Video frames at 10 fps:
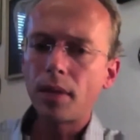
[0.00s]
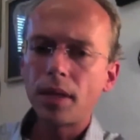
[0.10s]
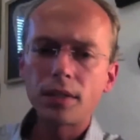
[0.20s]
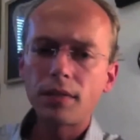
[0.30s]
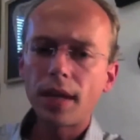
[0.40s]

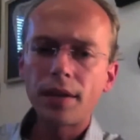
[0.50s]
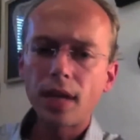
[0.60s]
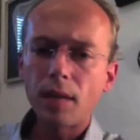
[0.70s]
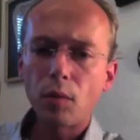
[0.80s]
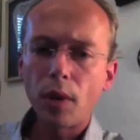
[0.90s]
minutes flying
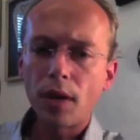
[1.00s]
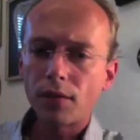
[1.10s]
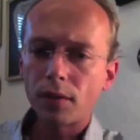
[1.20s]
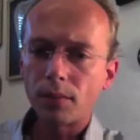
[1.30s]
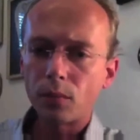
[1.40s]
time away
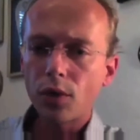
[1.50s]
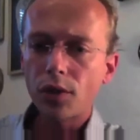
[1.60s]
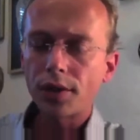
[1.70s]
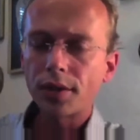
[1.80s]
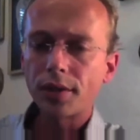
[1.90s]
from
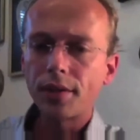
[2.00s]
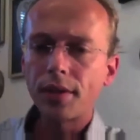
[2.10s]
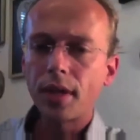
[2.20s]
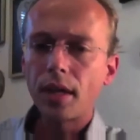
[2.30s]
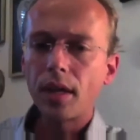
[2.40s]
Washington.